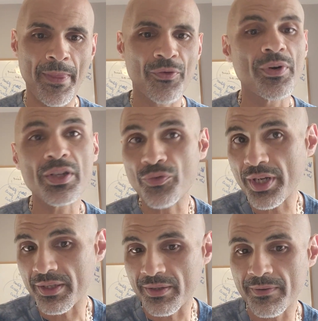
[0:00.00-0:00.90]
For it is
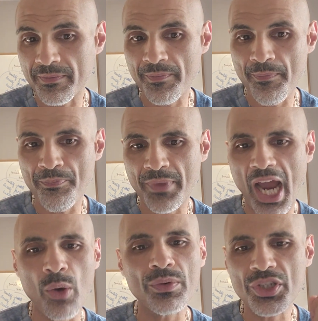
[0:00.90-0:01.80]
written,
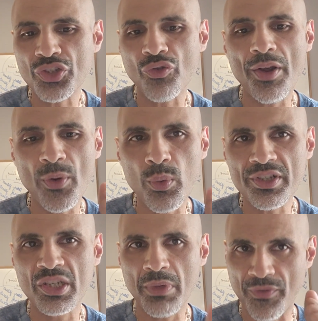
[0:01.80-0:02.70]
I will destroy the
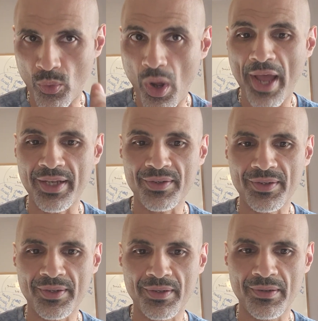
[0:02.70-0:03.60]
wisdom of the
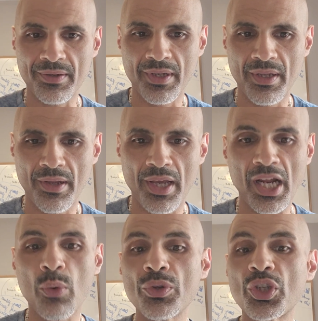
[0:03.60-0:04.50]
wise, and
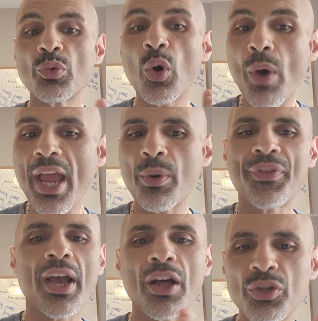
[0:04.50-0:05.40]
I will do away with
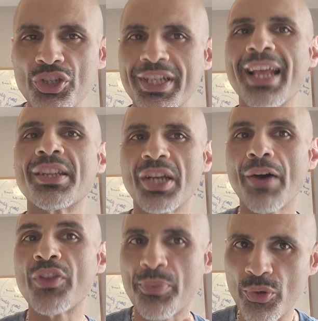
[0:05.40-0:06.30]
the understanding
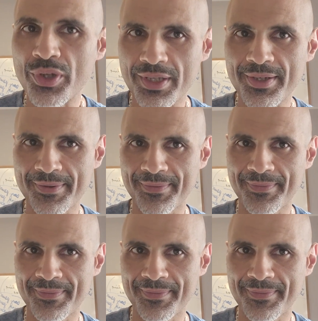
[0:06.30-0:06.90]
of the prudent.